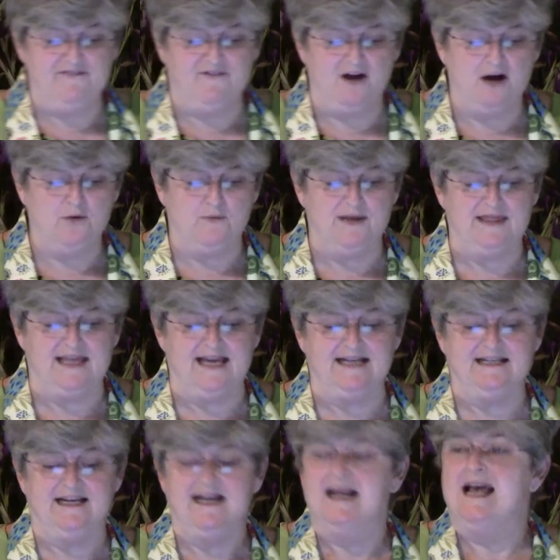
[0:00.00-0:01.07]
far with it.
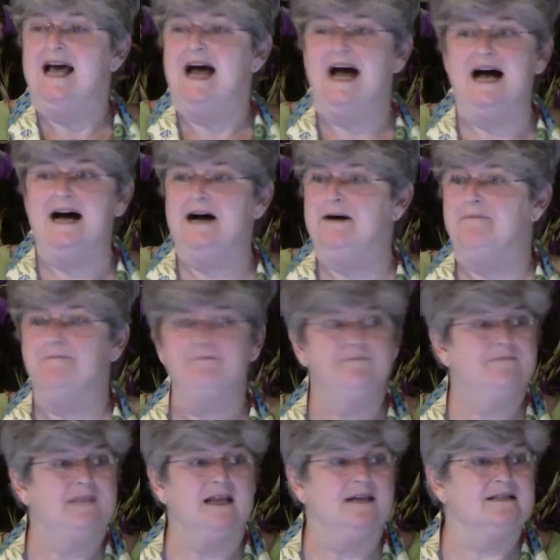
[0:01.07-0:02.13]

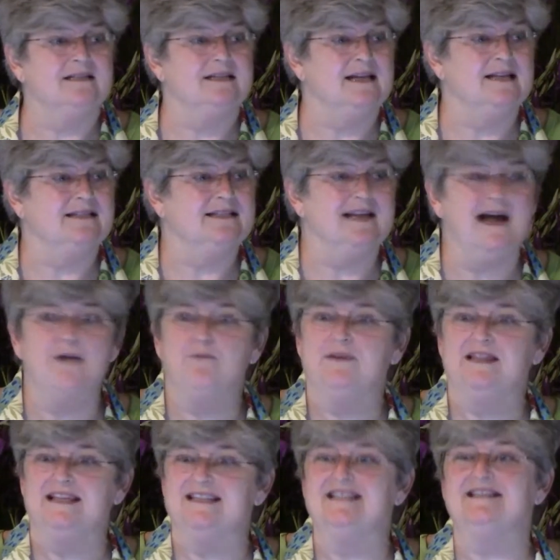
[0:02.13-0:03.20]
It's not
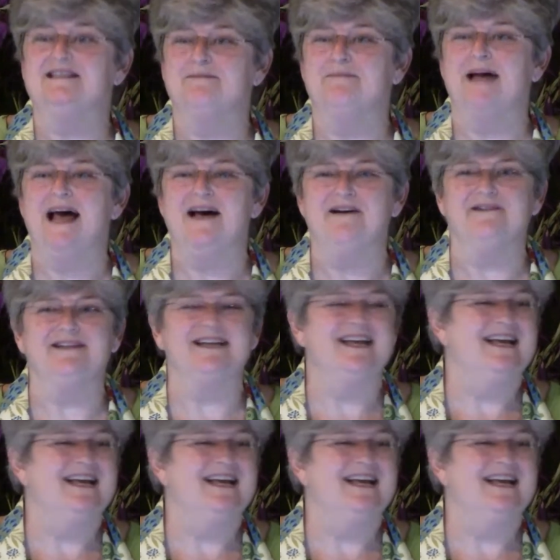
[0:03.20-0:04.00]
what this is about.